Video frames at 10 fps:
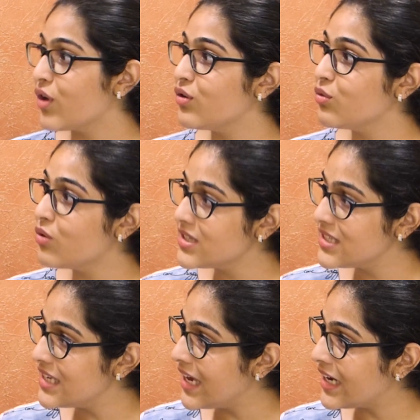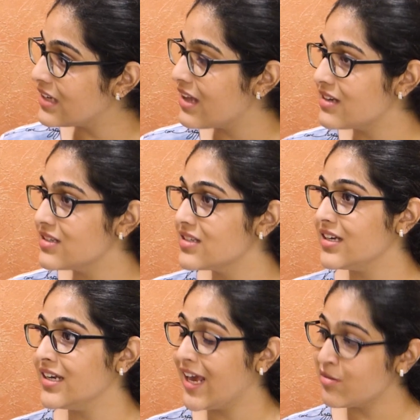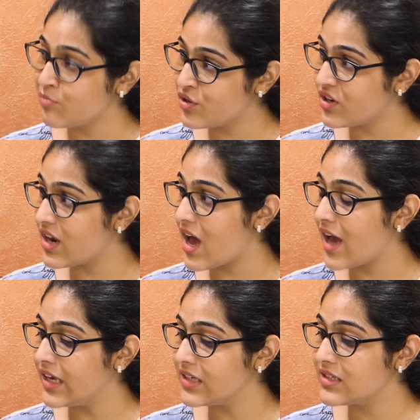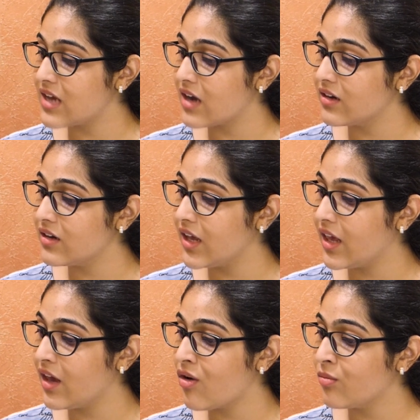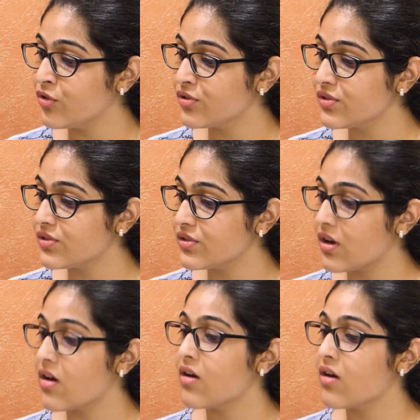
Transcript: But towards the end, that is in April, I started taking almost